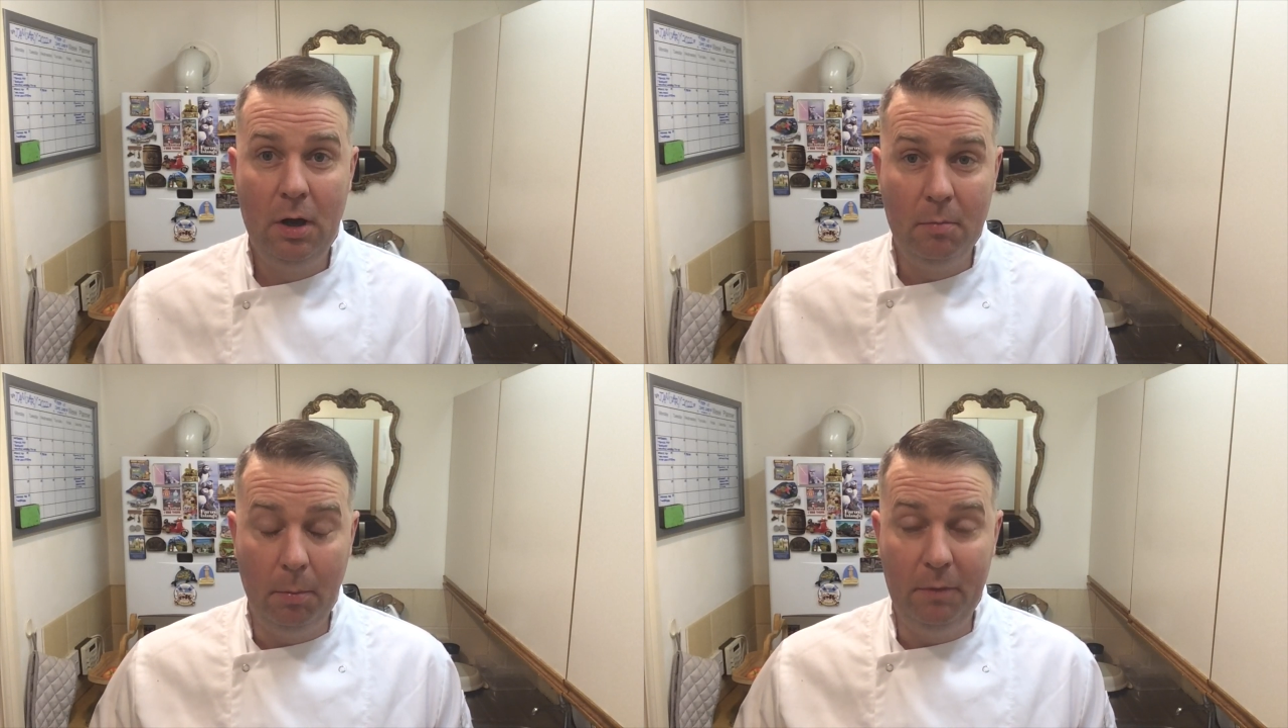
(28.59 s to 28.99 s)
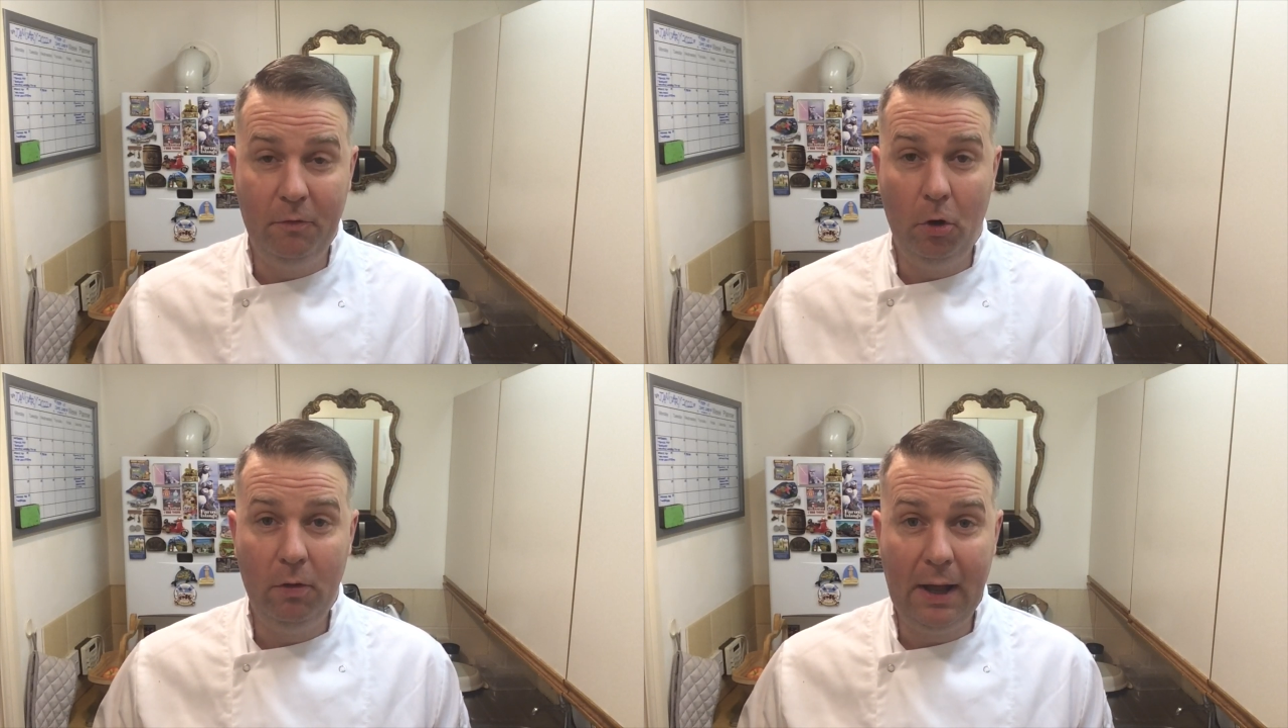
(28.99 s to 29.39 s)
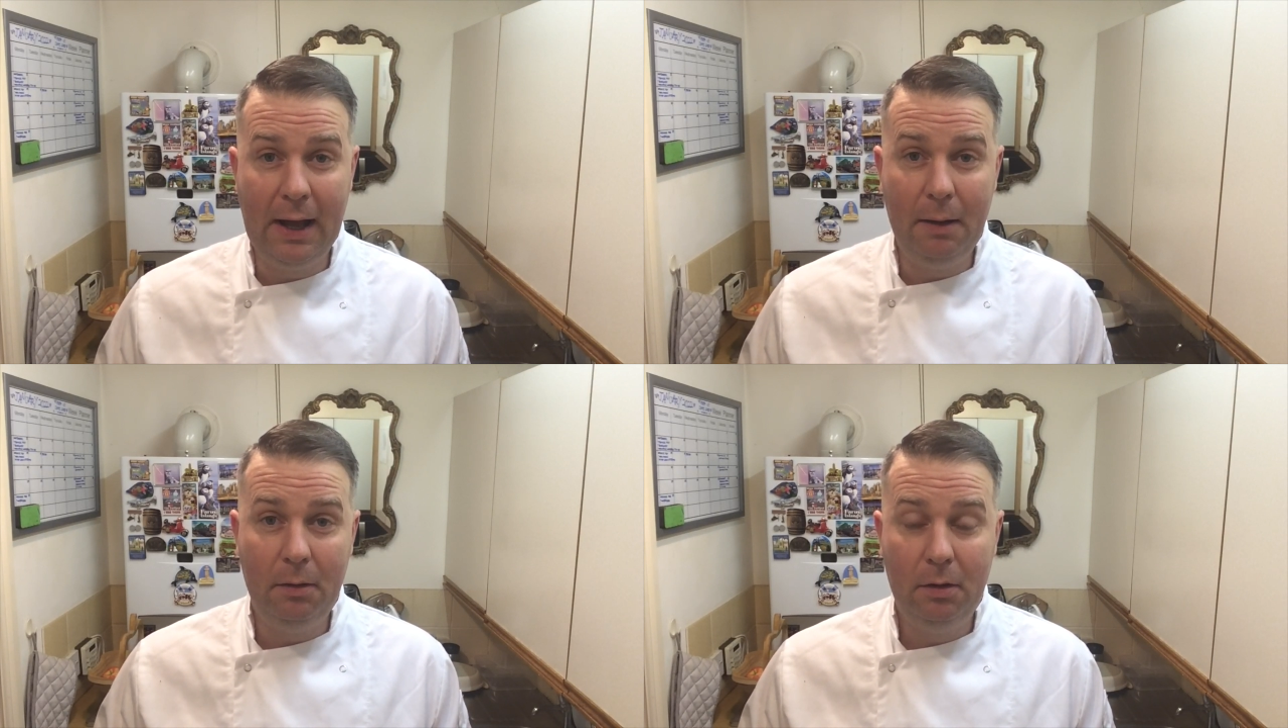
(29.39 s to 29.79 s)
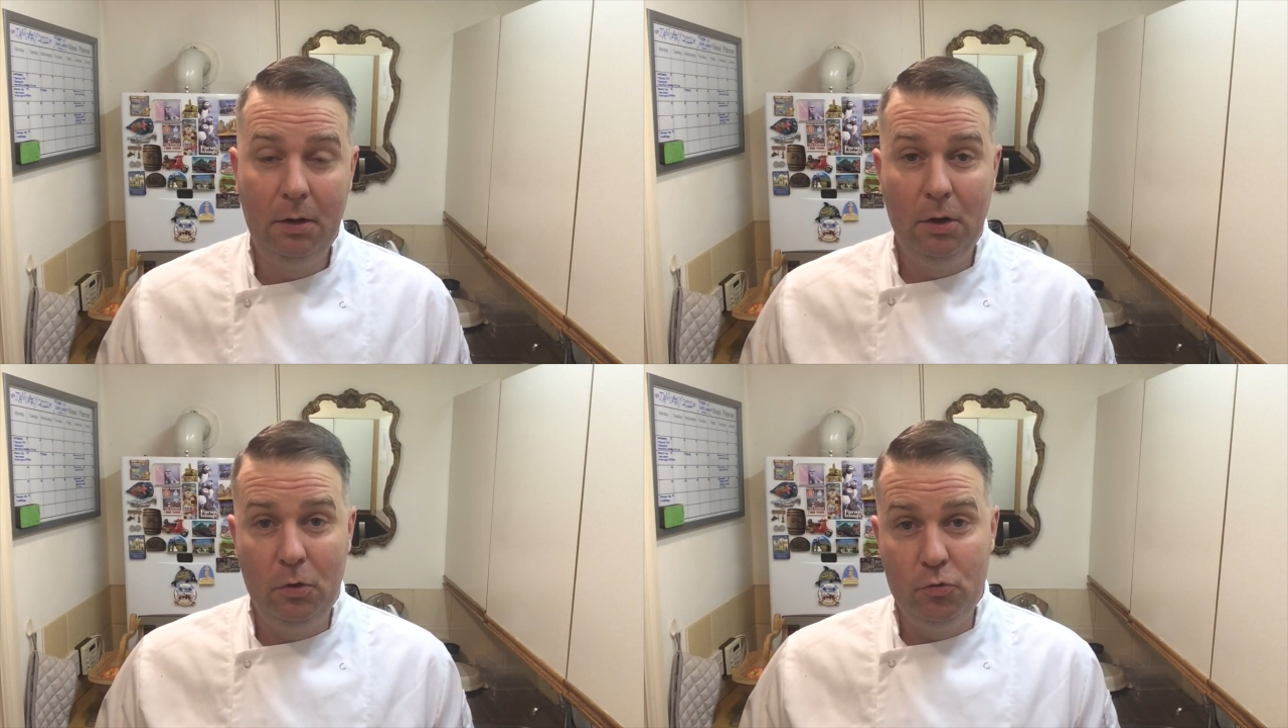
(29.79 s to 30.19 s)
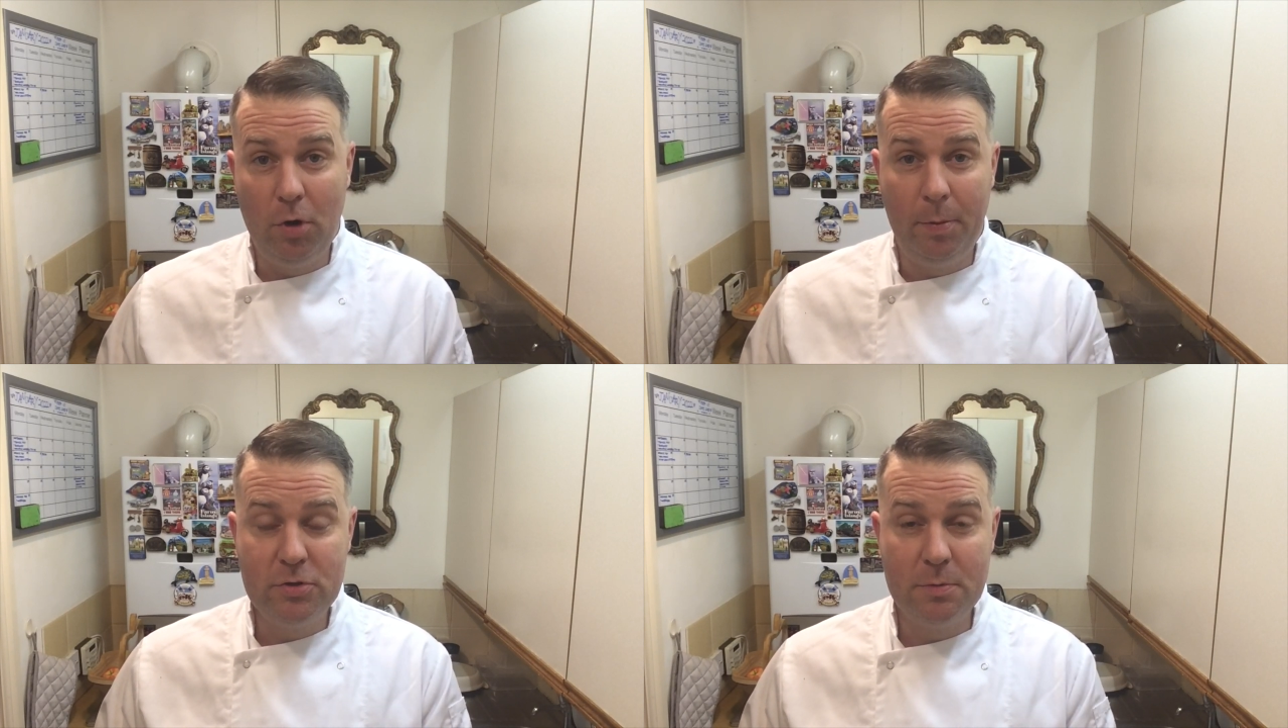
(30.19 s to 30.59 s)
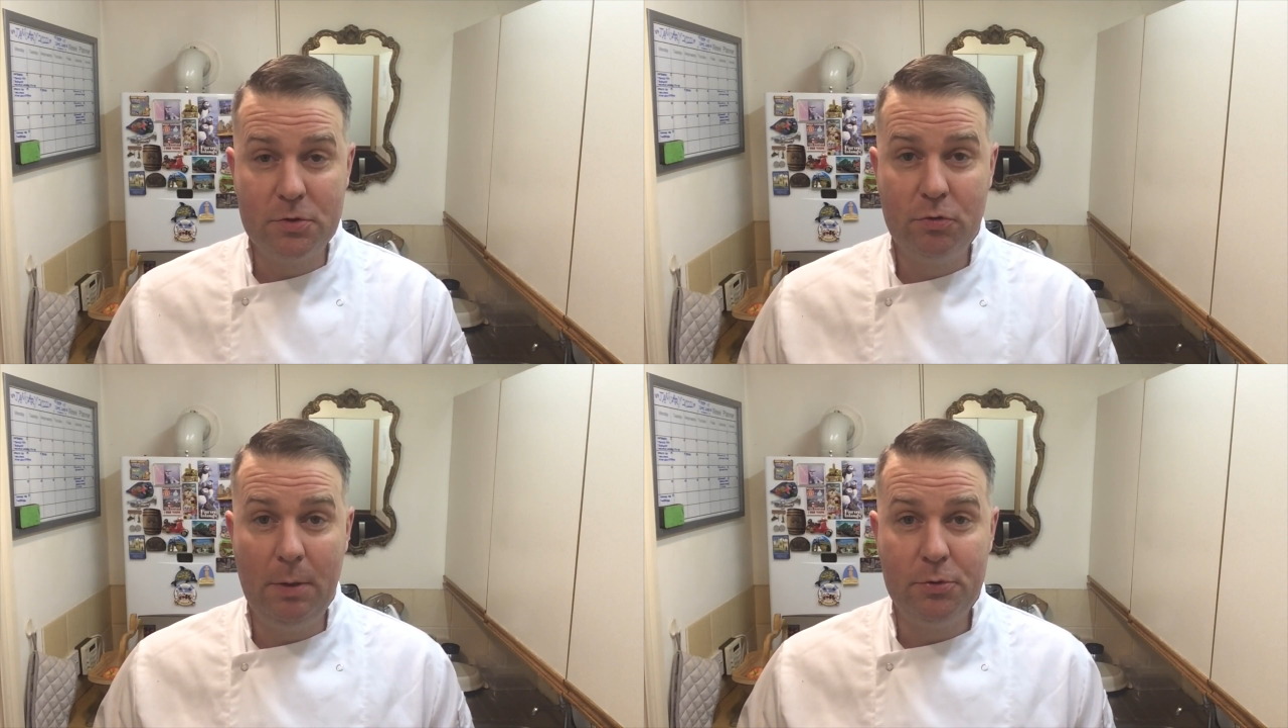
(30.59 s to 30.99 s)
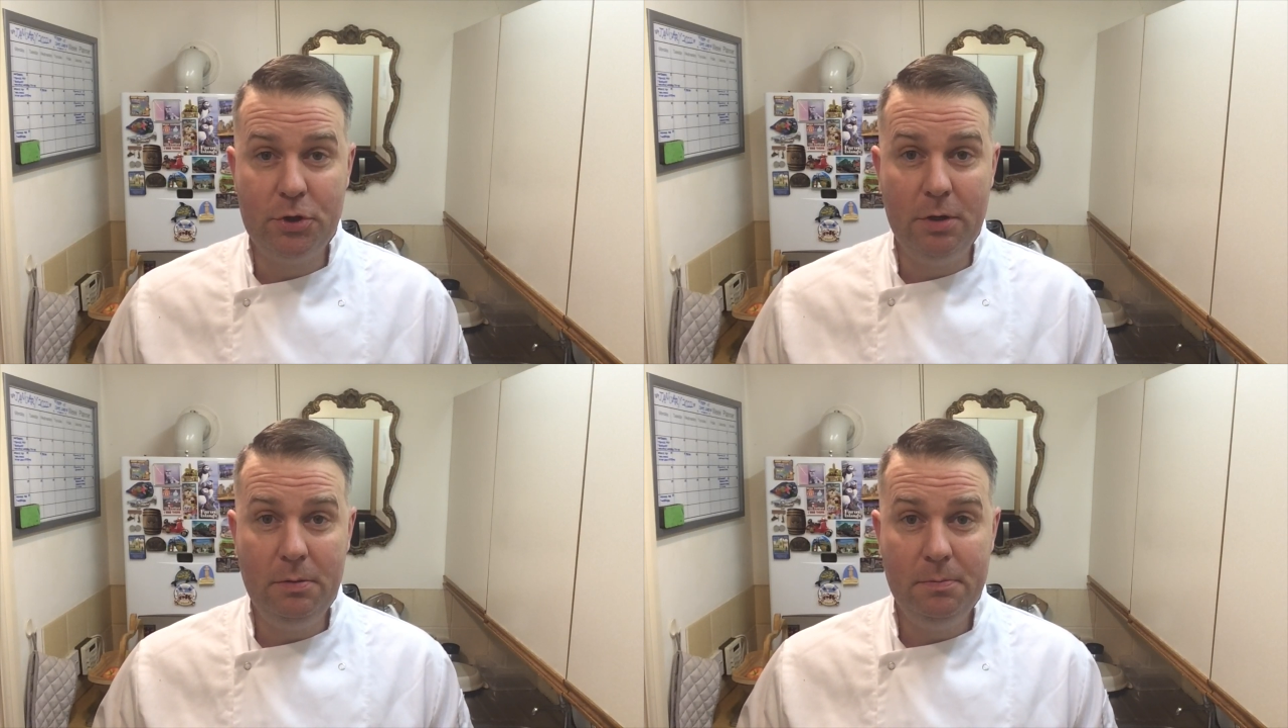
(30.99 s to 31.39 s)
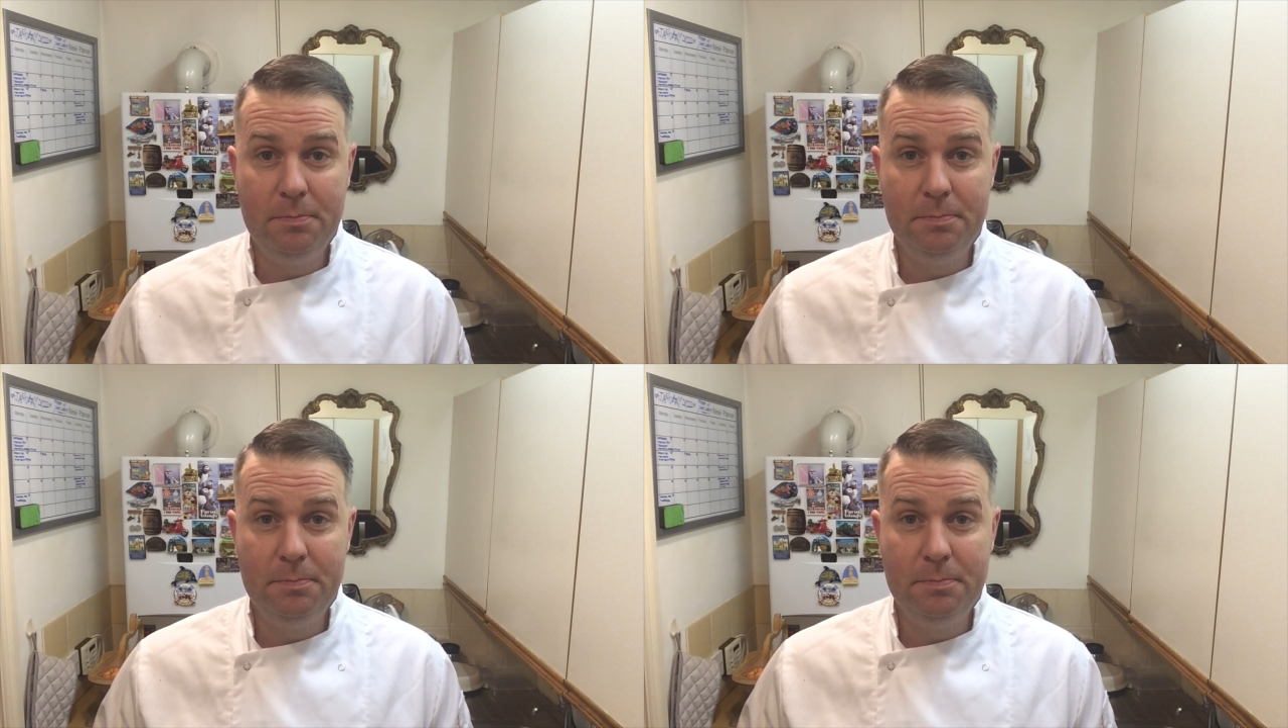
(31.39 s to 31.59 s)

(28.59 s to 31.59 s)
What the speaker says: but before that, drop a subscription.